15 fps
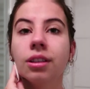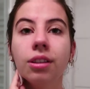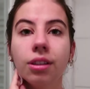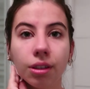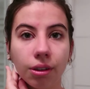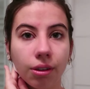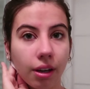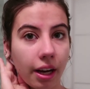
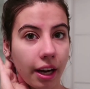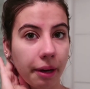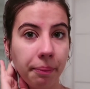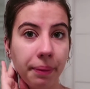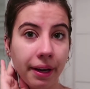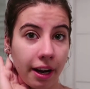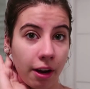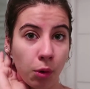So,
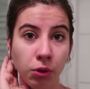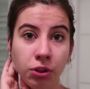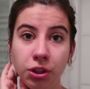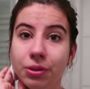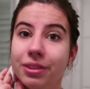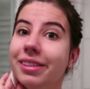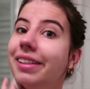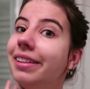but I only
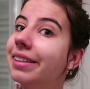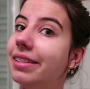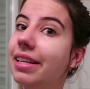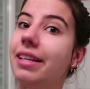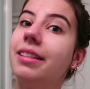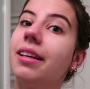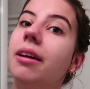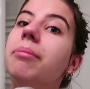use it in the
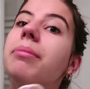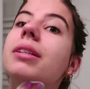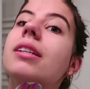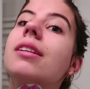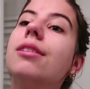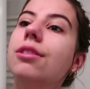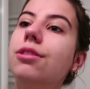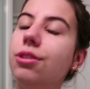daytime
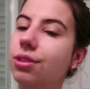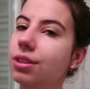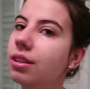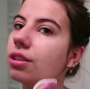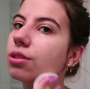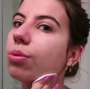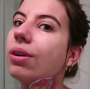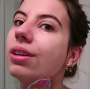because
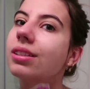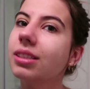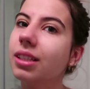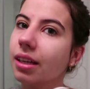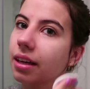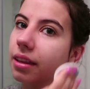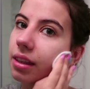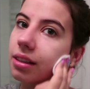using it twice a
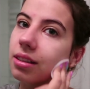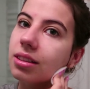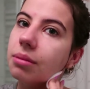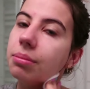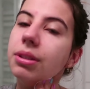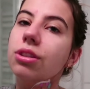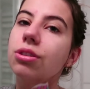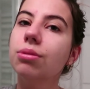day, I think it's
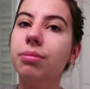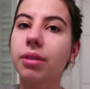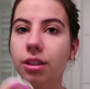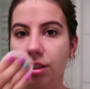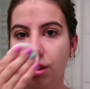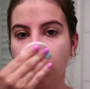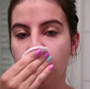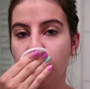a bit too
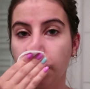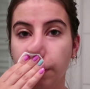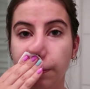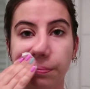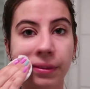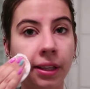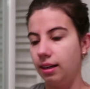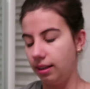much.
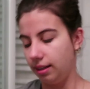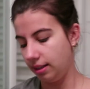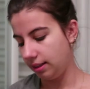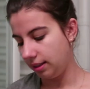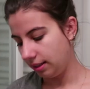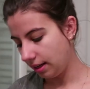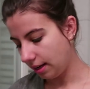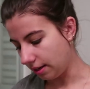So,
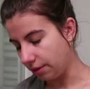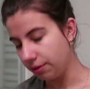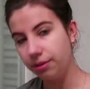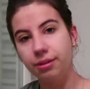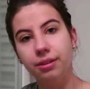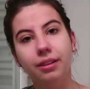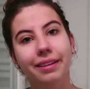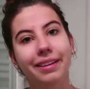and
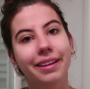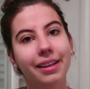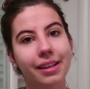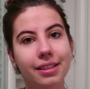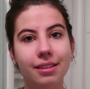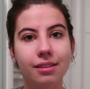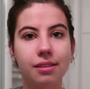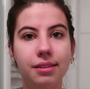now
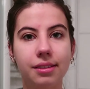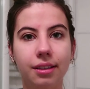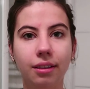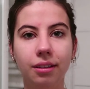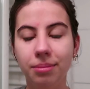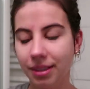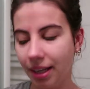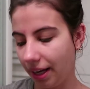it's serum